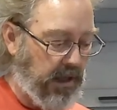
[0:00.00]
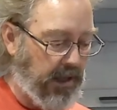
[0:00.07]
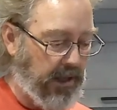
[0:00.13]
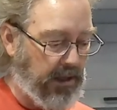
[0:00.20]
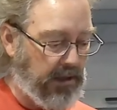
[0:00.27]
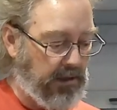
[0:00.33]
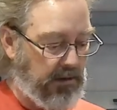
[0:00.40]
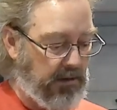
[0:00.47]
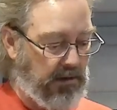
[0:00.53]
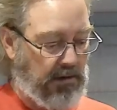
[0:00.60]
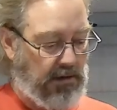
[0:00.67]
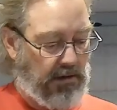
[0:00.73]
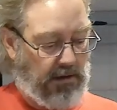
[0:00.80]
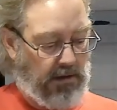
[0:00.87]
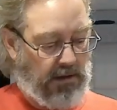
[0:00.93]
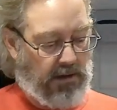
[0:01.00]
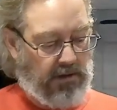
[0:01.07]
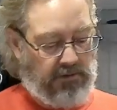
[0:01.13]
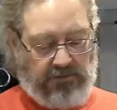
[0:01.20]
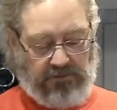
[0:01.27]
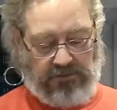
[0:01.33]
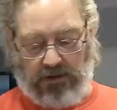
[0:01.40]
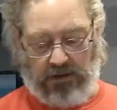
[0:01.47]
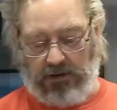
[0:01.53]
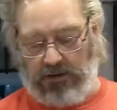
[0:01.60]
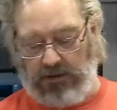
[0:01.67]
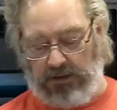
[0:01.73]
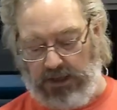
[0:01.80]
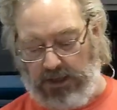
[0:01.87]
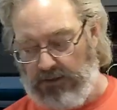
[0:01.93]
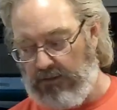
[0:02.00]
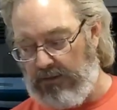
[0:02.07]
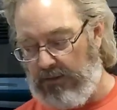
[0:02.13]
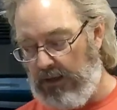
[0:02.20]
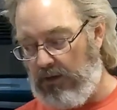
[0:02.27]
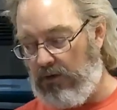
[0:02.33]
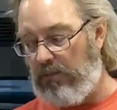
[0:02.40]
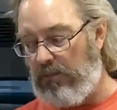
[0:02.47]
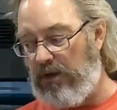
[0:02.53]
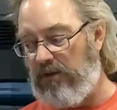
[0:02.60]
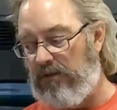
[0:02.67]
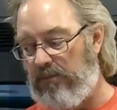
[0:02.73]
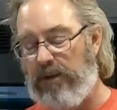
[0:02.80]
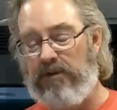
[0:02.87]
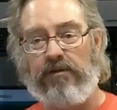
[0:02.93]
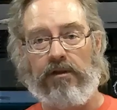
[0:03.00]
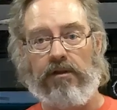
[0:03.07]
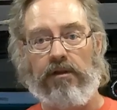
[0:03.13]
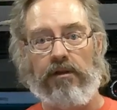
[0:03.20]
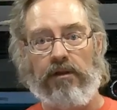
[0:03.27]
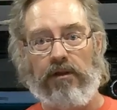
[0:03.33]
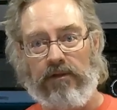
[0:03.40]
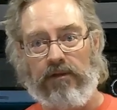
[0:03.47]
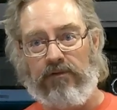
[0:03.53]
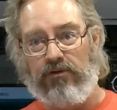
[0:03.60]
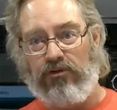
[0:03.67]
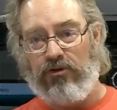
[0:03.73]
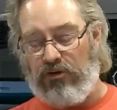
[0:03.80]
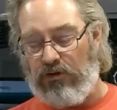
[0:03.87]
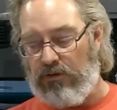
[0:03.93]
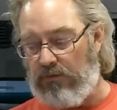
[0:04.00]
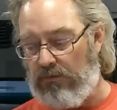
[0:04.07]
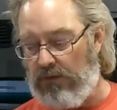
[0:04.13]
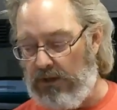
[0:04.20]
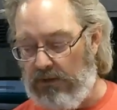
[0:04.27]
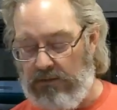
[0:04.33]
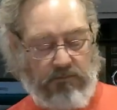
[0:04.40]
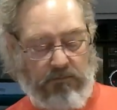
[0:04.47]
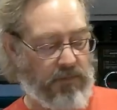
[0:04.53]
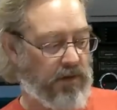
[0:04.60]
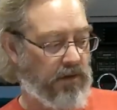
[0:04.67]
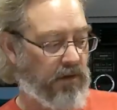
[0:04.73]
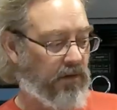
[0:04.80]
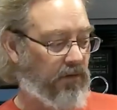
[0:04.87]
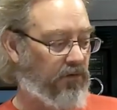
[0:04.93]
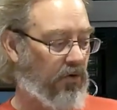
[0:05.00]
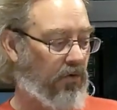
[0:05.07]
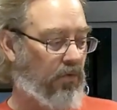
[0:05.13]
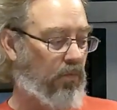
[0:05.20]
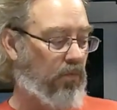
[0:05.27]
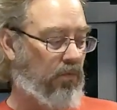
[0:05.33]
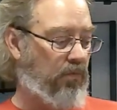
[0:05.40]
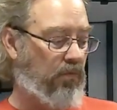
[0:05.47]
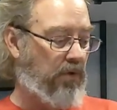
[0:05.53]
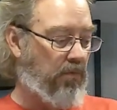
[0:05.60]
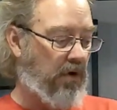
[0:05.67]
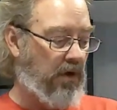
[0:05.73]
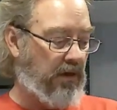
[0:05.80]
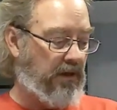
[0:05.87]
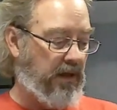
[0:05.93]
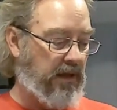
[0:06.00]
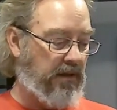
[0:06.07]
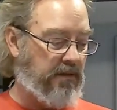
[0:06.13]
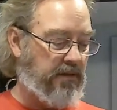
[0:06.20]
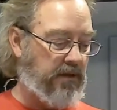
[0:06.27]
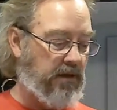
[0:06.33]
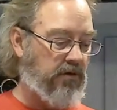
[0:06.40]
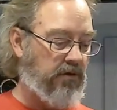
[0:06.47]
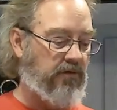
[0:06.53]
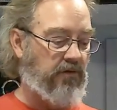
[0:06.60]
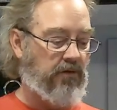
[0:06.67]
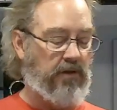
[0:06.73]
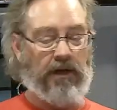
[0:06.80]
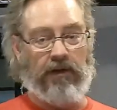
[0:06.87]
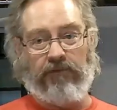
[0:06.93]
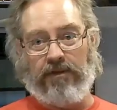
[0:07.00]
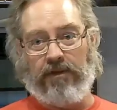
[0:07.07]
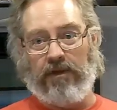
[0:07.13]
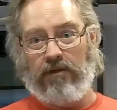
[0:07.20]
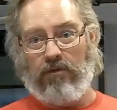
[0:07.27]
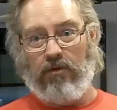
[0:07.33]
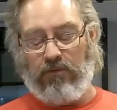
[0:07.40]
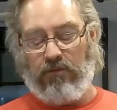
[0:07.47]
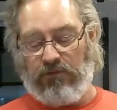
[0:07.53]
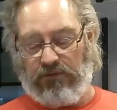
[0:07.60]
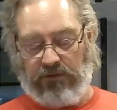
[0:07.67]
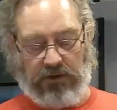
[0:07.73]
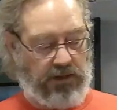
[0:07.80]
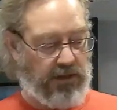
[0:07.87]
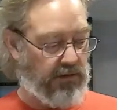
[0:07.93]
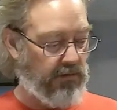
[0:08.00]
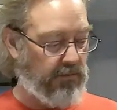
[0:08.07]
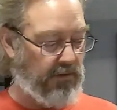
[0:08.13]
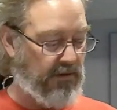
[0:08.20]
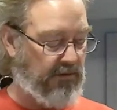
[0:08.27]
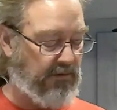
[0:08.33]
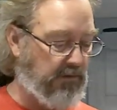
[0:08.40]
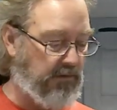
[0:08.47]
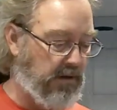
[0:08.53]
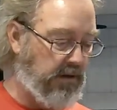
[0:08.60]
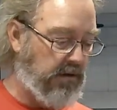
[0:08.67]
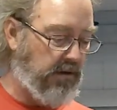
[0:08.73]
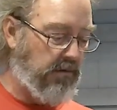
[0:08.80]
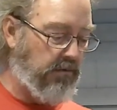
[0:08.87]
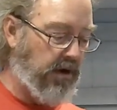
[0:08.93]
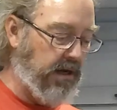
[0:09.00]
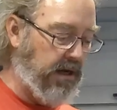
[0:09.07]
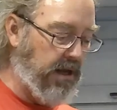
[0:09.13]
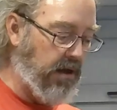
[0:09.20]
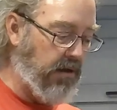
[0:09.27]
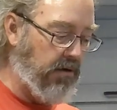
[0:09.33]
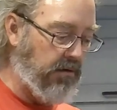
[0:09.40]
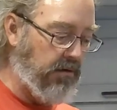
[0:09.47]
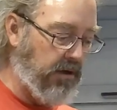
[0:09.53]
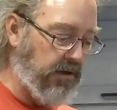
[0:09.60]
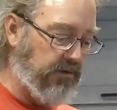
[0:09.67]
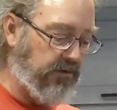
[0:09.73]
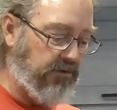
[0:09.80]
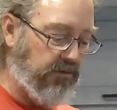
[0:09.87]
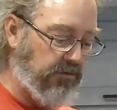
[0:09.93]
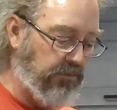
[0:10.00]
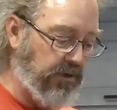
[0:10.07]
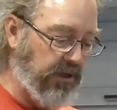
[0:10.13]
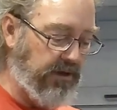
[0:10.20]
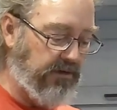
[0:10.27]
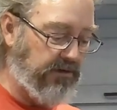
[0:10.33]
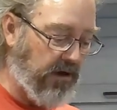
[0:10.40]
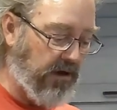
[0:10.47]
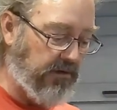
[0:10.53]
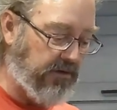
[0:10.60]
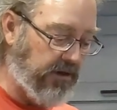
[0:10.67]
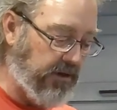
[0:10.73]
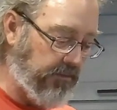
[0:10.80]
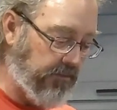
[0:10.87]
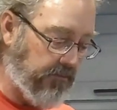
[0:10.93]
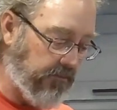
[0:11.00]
and it's going to get thicker because basically it's sugar, right? So we want it to get thicker so that everything holds together because right now it's just really saucy